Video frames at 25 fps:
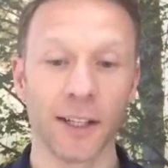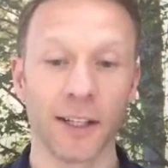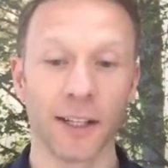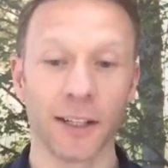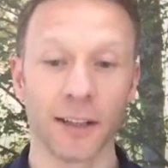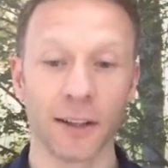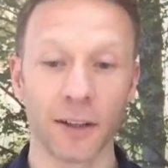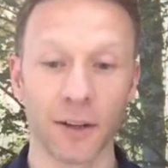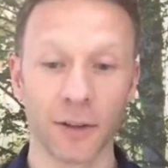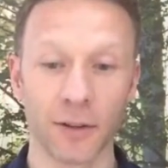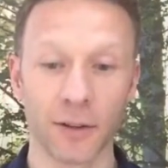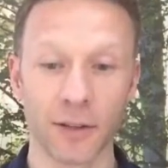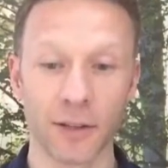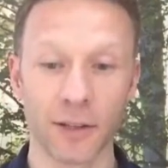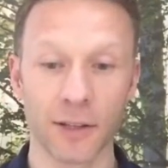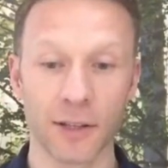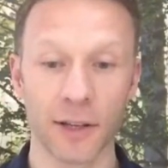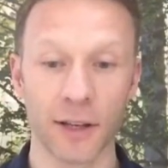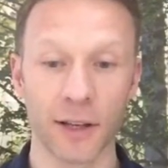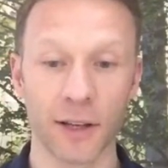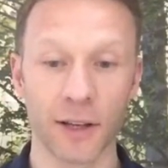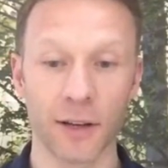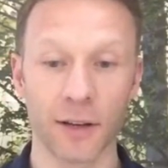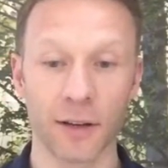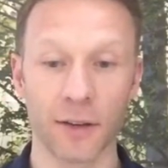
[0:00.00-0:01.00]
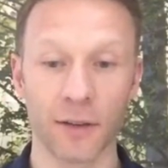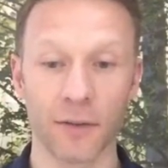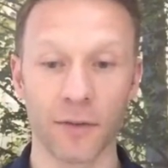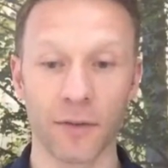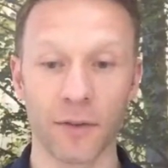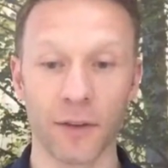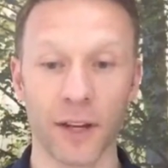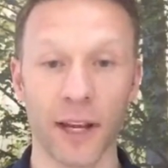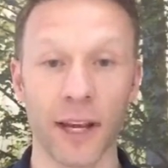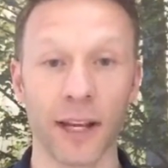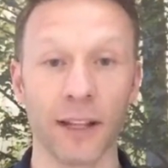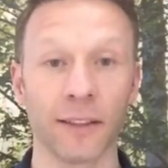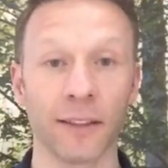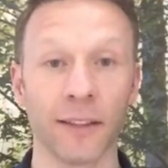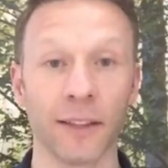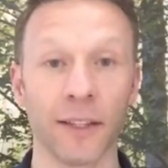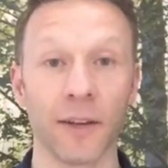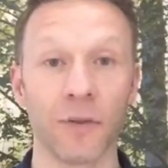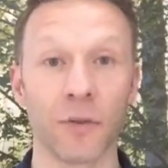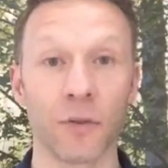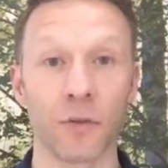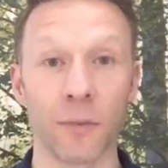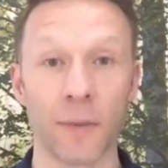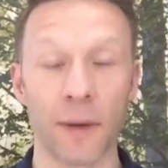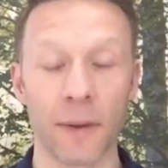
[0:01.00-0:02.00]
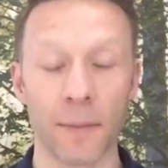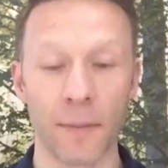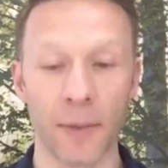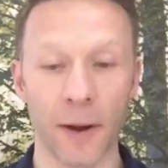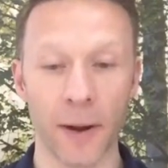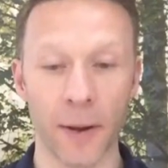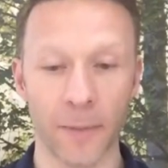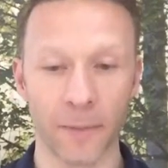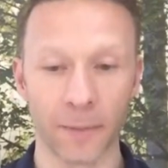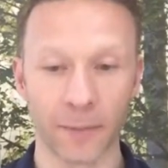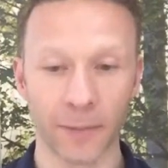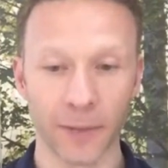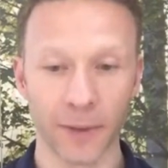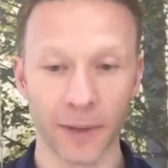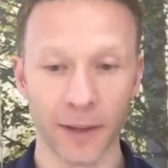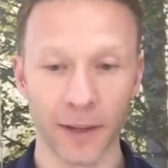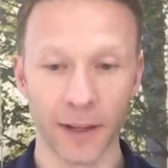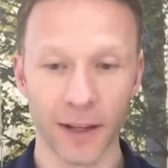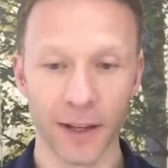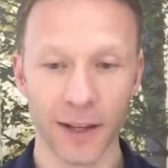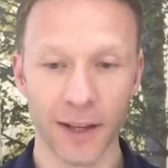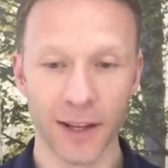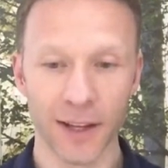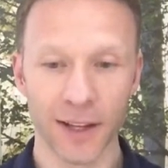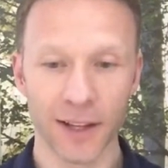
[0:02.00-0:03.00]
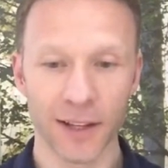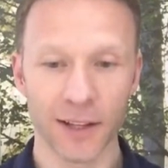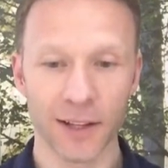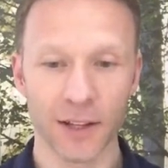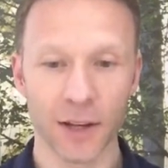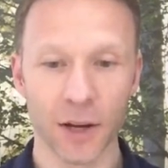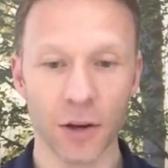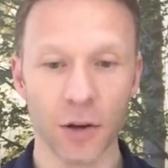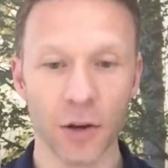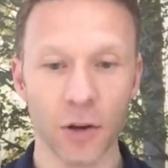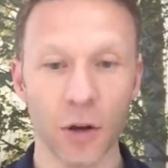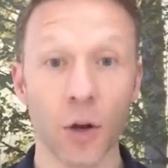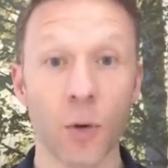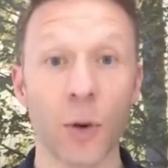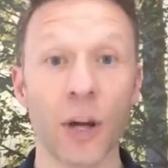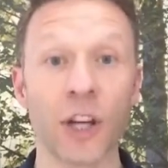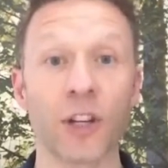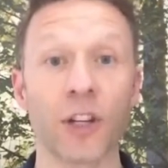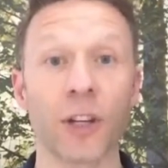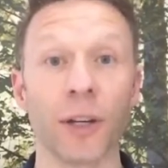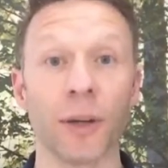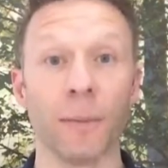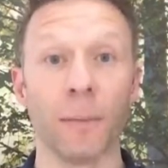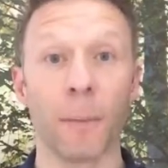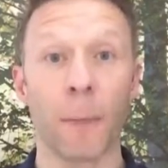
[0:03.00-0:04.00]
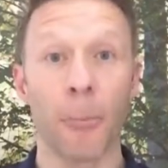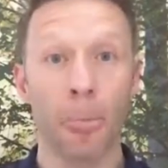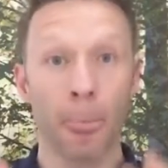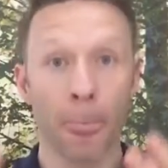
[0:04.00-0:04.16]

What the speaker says: and don't forget to never remember. So question